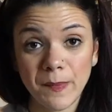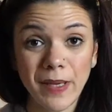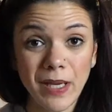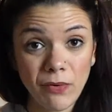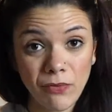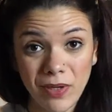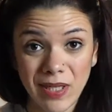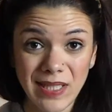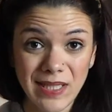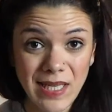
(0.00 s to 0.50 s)
being
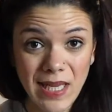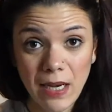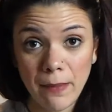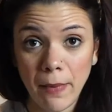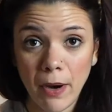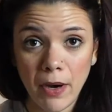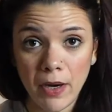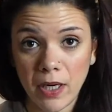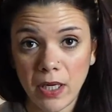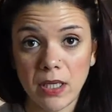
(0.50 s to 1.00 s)
released in
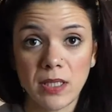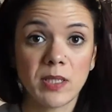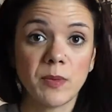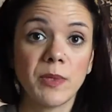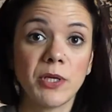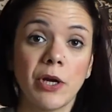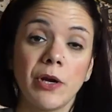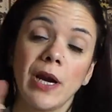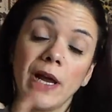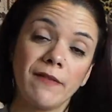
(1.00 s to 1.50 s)
America, so
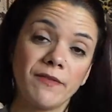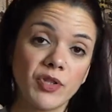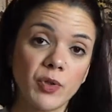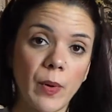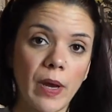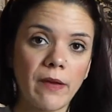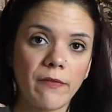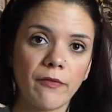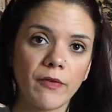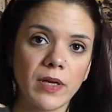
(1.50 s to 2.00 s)
we don't have to
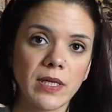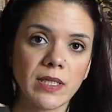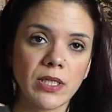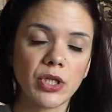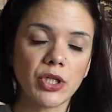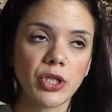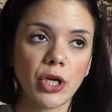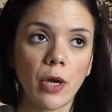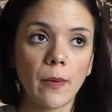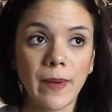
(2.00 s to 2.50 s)
wait for it to
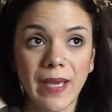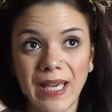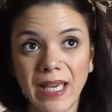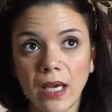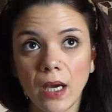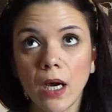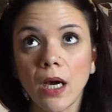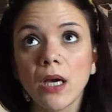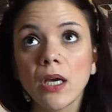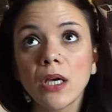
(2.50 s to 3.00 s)
show
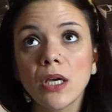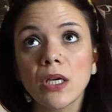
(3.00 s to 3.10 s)
here.